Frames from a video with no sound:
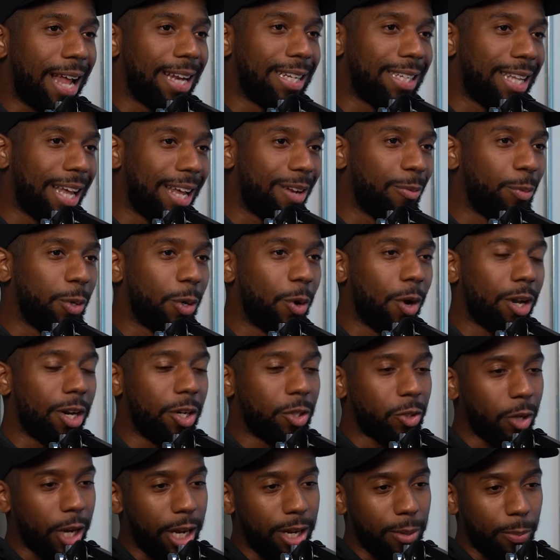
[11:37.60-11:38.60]
And then we got the
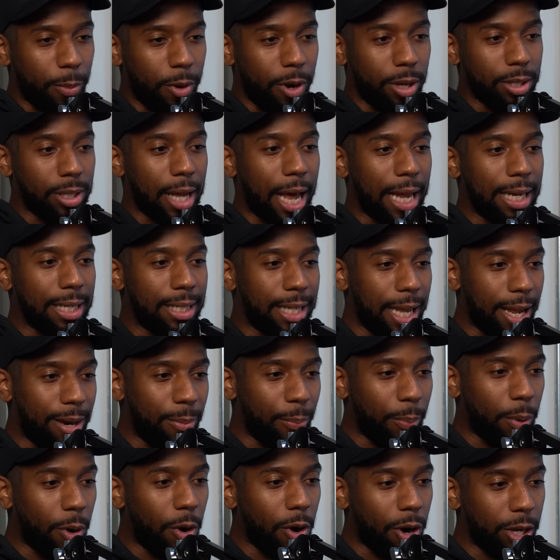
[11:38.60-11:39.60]
training mask. And
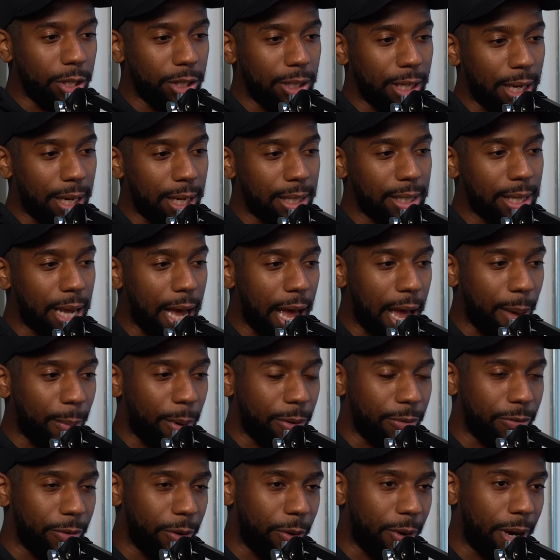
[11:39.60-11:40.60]
then partially at the time,
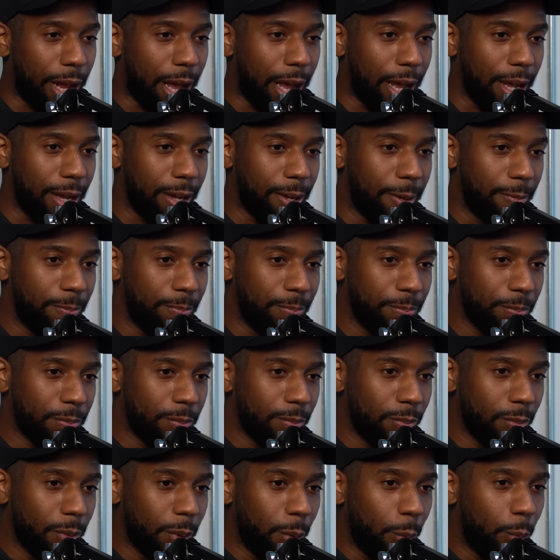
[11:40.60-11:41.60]
I felt like
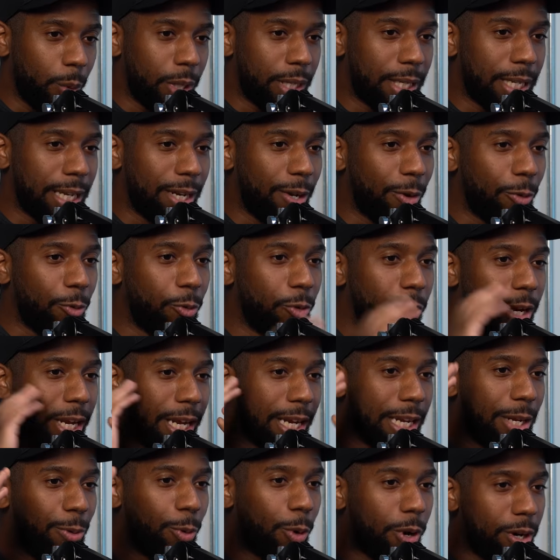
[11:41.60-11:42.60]
we didn't
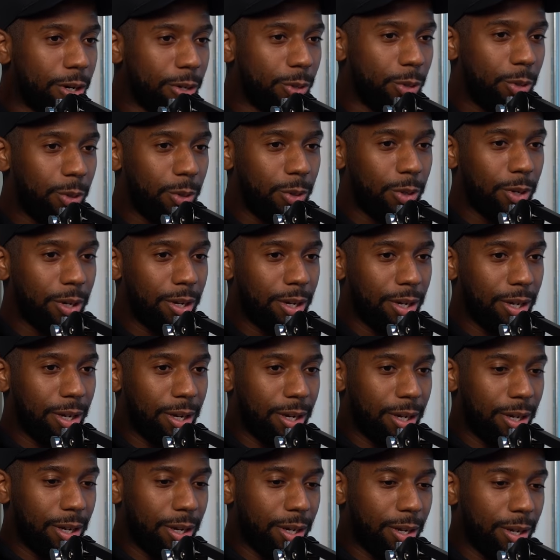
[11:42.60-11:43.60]
really want to
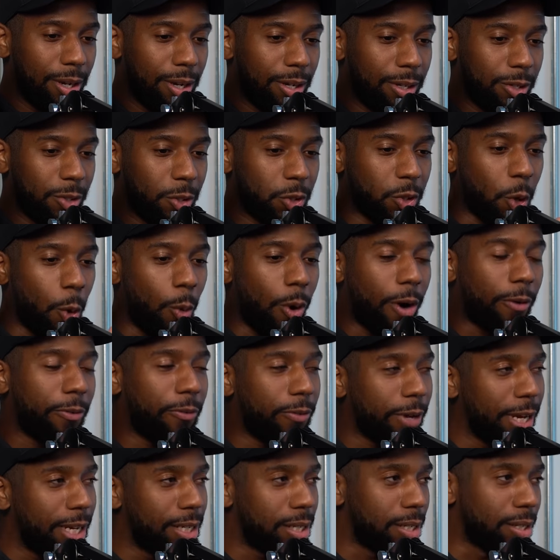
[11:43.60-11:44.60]
show our
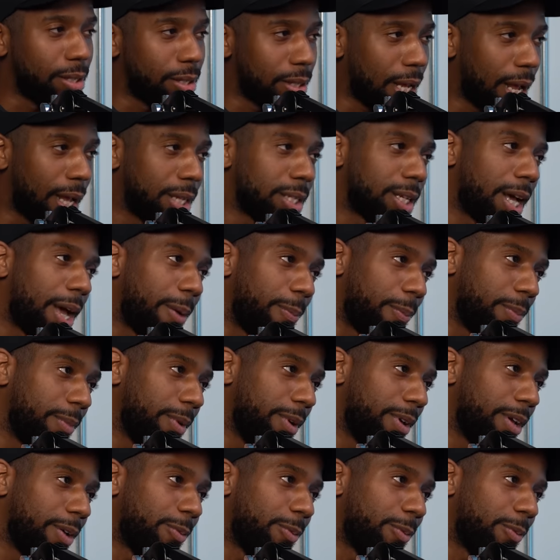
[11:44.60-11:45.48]
faces at a time.